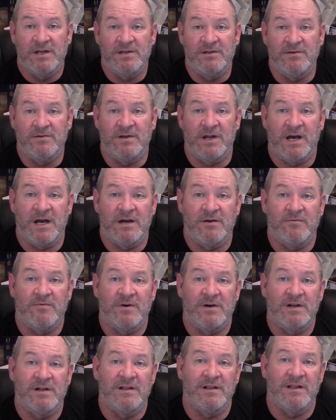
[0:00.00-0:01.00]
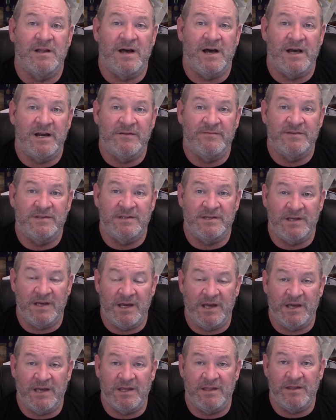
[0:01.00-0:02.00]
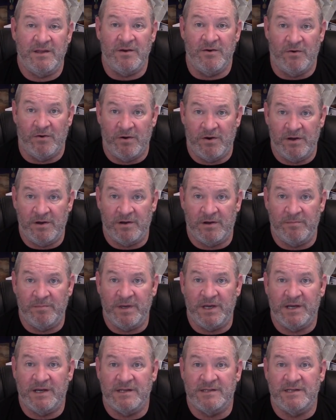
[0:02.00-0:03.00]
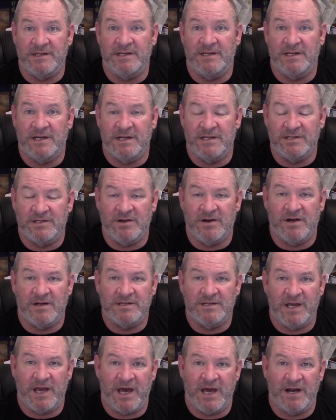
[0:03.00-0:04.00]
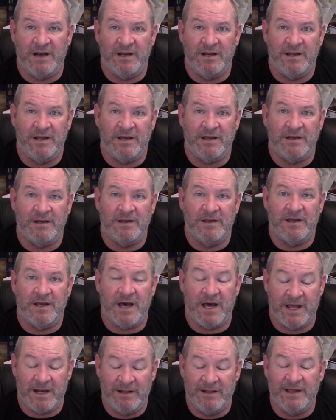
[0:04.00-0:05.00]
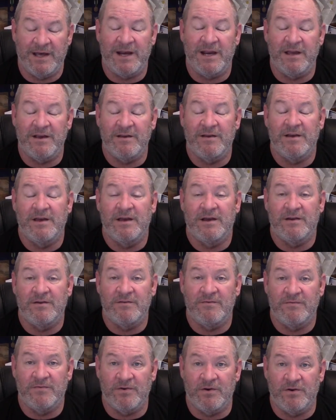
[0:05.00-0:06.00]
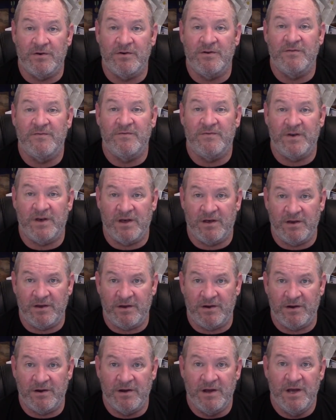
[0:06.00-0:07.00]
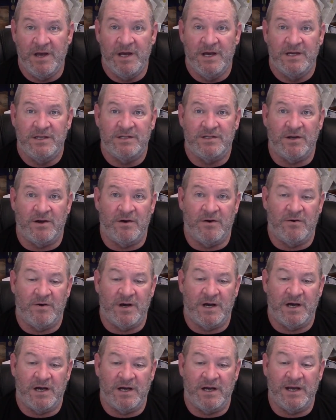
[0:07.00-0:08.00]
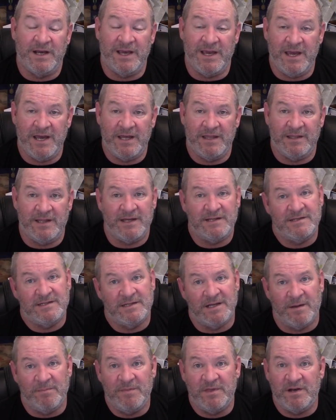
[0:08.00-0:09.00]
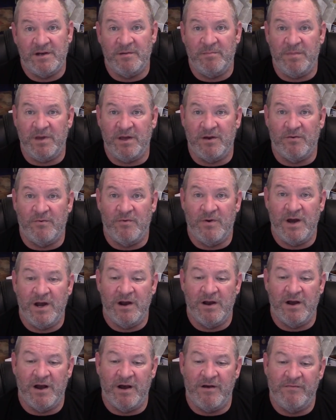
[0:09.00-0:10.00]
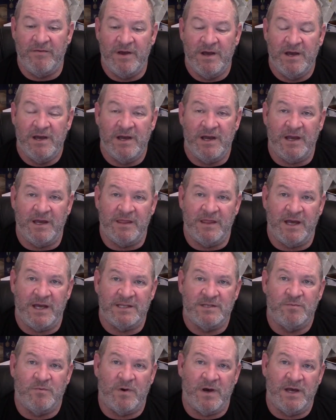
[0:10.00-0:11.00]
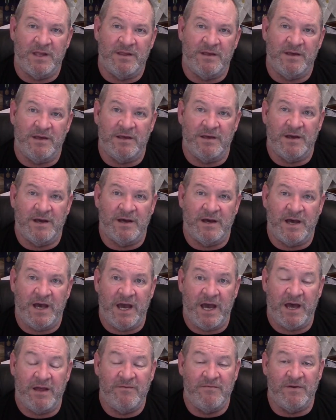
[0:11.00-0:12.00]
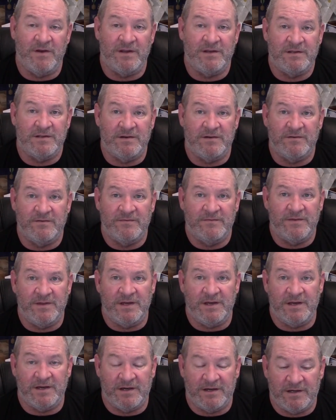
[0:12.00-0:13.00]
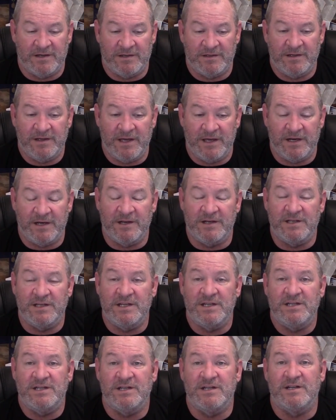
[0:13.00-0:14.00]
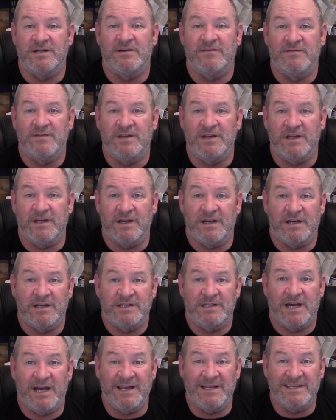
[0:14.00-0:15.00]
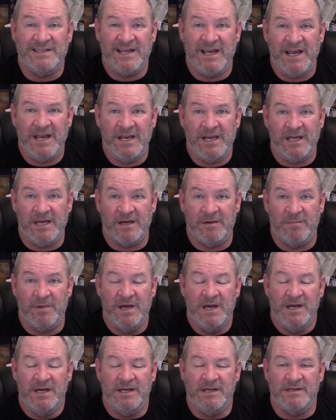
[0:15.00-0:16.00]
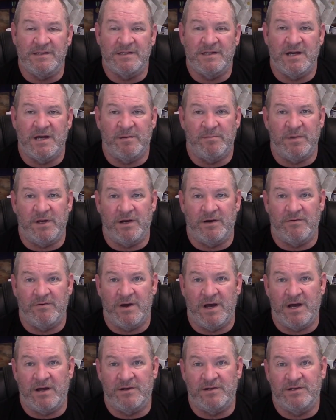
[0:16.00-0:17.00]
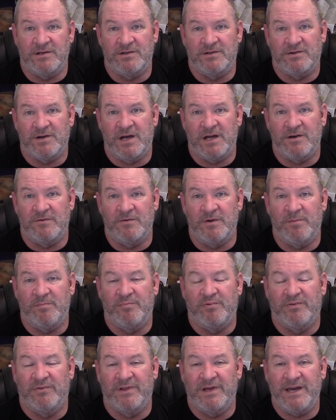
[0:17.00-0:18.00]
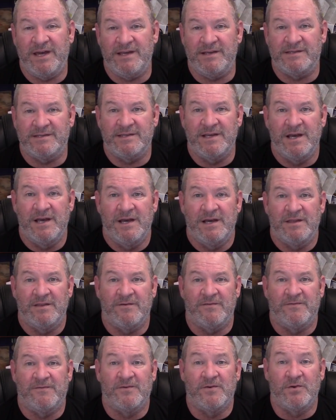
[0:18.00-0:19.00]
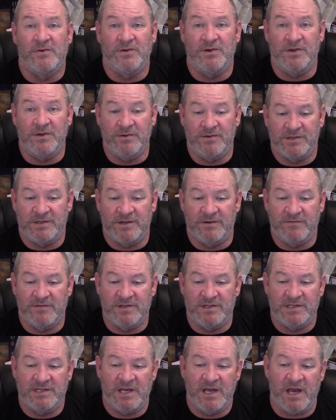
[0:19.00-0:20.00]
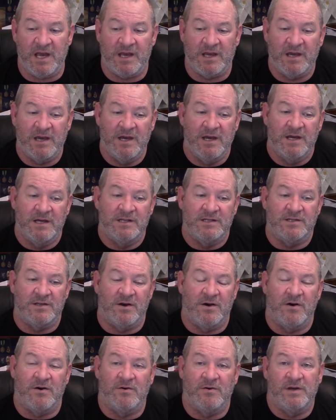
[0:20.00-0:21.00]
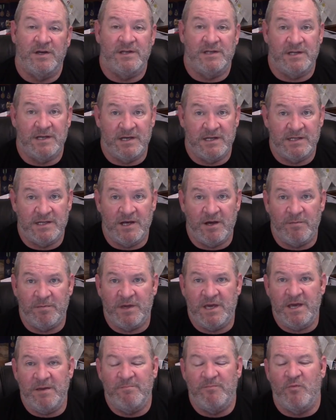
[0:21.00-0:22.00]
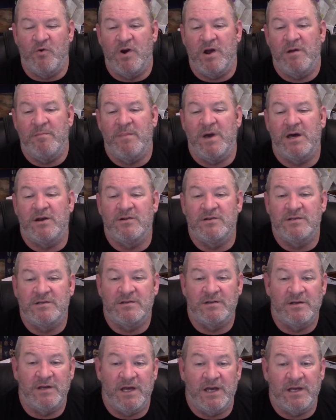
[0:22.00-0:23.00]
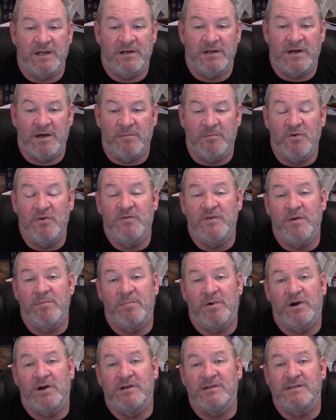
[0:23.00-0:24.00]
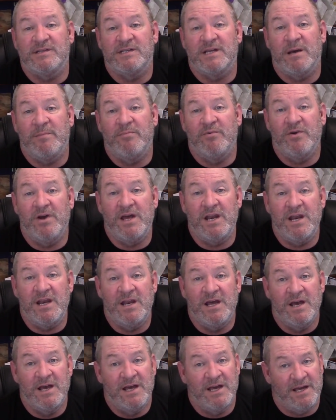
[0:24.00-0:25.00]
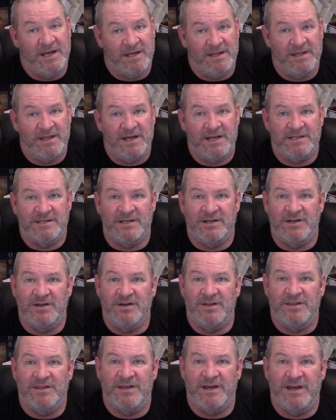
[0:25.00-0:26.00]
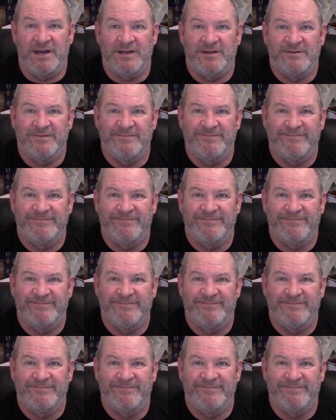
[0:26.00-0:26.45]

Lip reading: do not want a lot of zinc in the oil because it does cause catalytic converter failure. So again, that's something to be aware of, and that's why the advent of the in addition of the titanium is coming around to try to replace the full use of zinc. So it does help keep wear metals and moving parts separated, and that's a good thing.